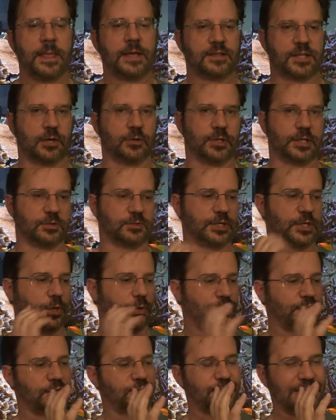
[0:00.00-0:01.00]
They're literally
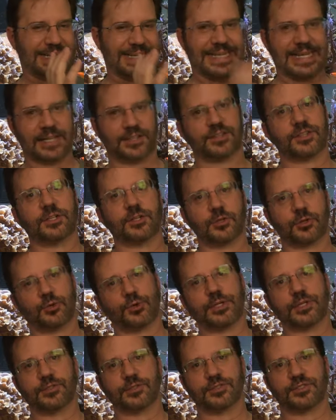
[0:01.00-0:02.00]
going there to get their
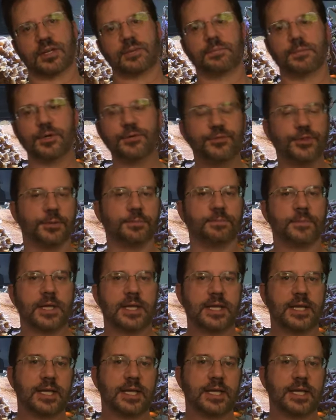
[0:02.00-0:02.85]
critters and move them.